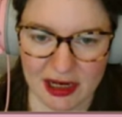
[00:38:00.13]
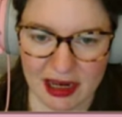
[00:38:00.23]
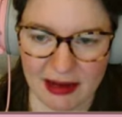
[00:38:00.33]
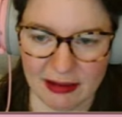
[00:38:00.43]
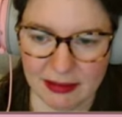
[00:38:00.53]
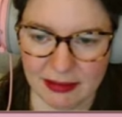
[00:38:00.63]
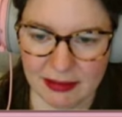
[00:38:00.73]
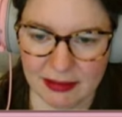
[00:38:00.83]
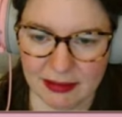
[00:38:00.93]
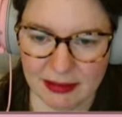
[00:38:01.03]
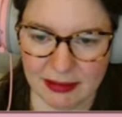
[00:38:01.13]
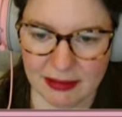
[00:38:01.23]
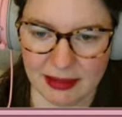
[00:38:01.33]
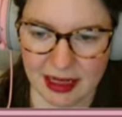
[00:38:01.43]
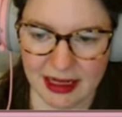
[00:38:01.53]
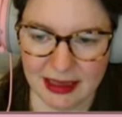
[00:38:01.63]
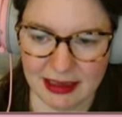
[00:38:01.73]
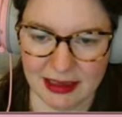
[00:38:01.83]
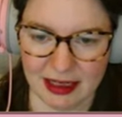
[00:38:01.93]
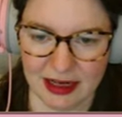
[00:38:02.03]
now?
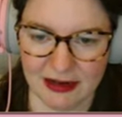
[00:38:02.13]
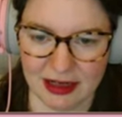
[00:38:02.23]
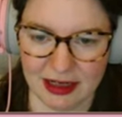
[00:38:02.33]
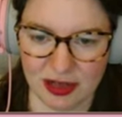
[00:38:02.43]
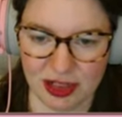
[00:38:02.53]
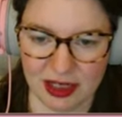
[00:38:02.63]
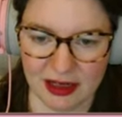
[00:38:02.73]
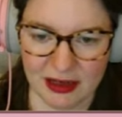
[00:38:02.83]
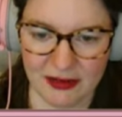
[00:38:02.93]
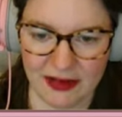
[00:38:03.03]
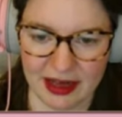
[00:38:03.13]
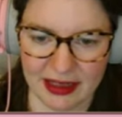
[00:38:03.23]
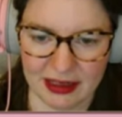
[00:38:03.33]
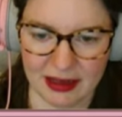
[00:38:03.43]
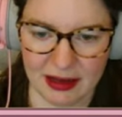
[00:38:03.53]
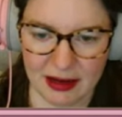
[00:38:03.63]
Nice, in just your vest.